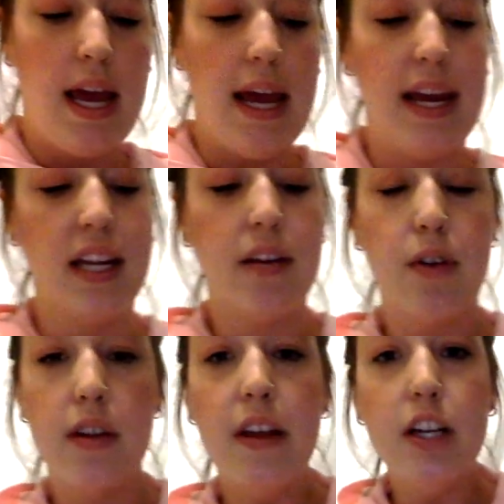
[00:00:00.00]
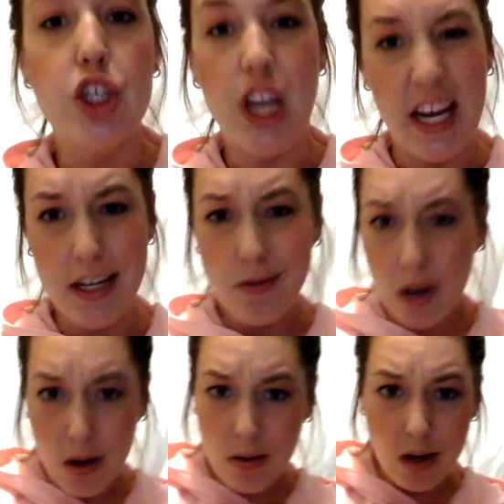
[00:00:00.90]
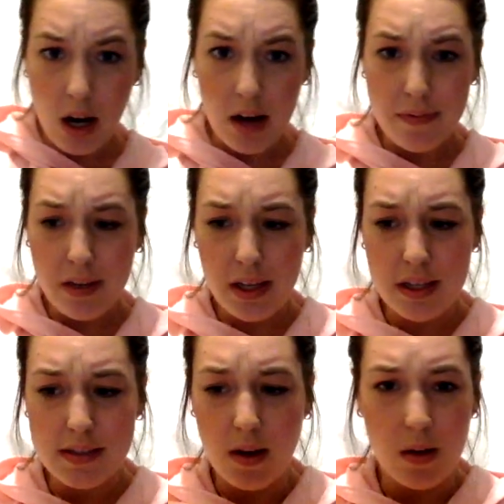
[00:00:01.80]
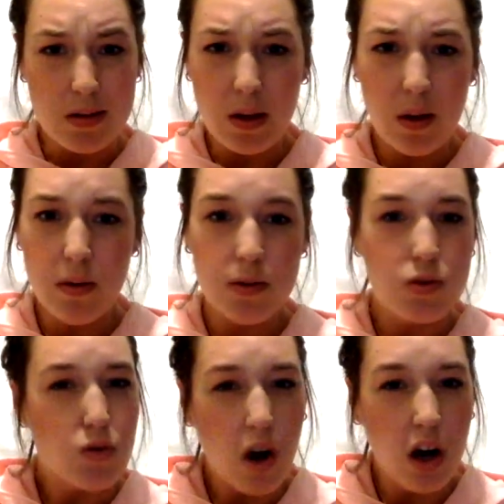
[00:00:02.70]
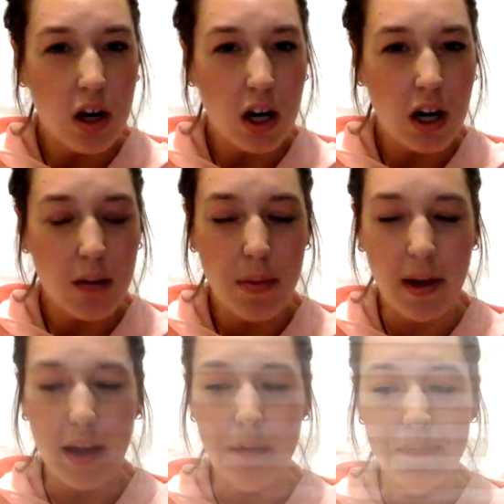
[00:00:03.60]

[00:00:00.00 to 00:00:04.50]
And I've heard that shade-grown coffee is also stronger, but